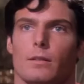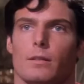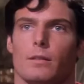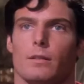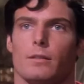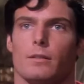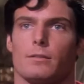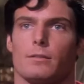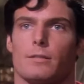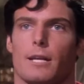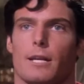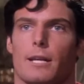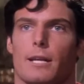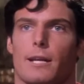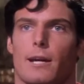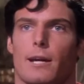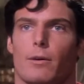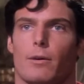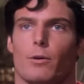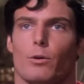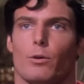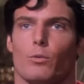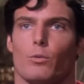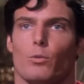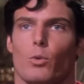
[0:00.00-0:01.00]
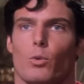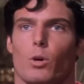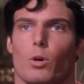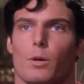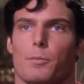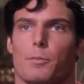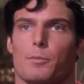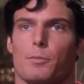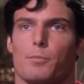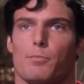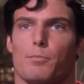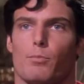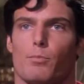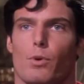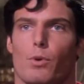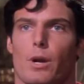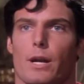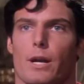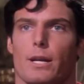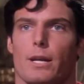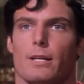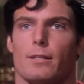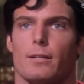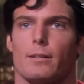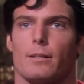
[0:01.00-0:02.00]
"Is this how a warped brain
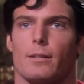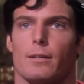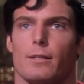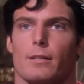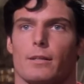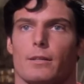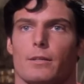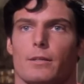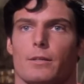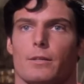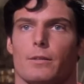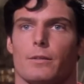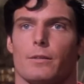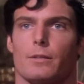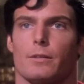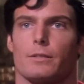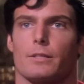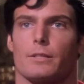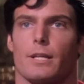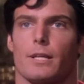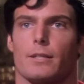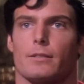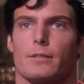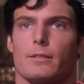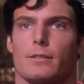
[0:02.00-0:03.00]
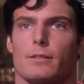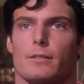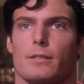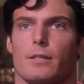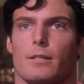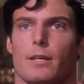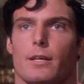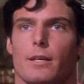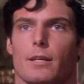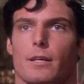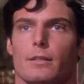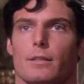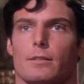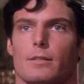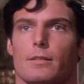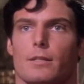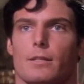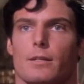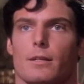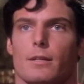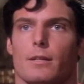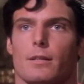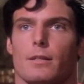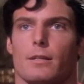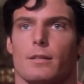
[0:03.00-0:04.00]
like yours gets its kicks?
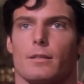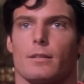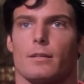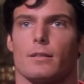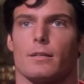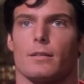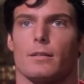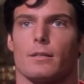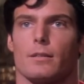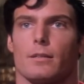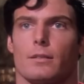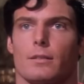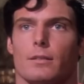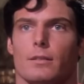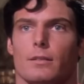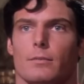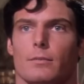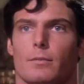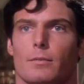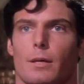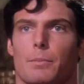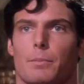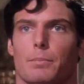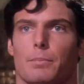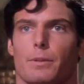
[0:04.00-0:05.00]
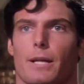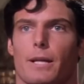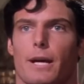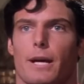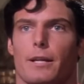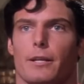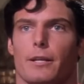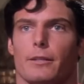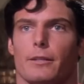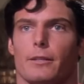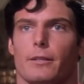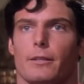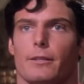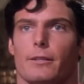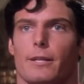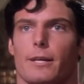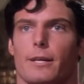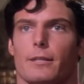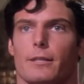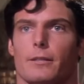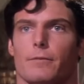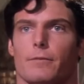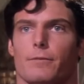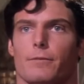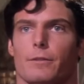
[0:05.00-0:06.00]
By planning the death of
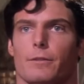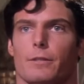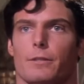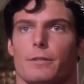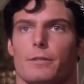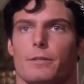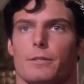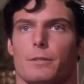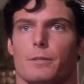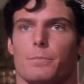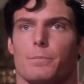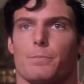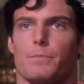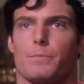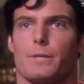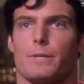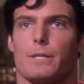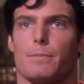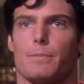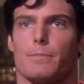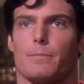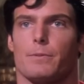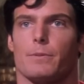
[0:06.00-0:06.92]
innocent people?"